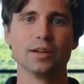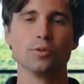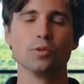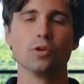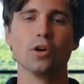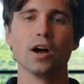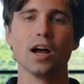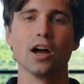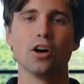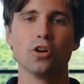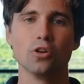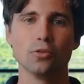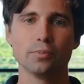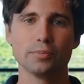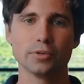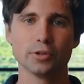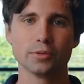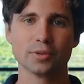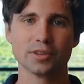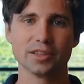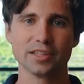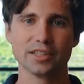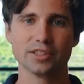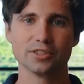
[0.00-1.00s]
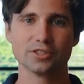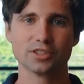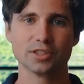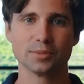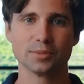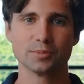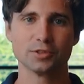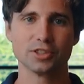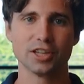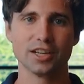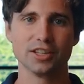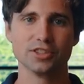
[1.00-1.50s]
it will help you when
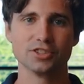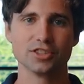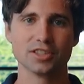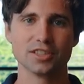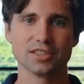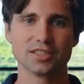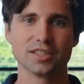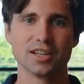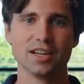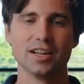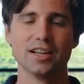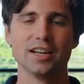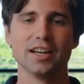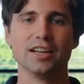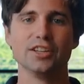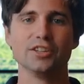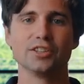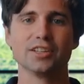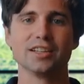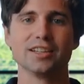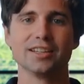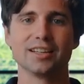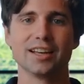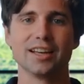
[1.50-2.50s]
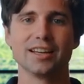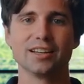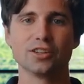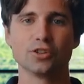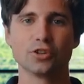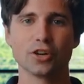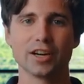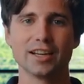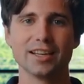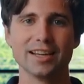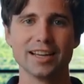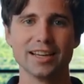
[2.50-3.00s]
leadership changes, and you can gain
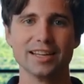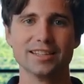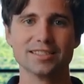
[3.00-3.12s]
great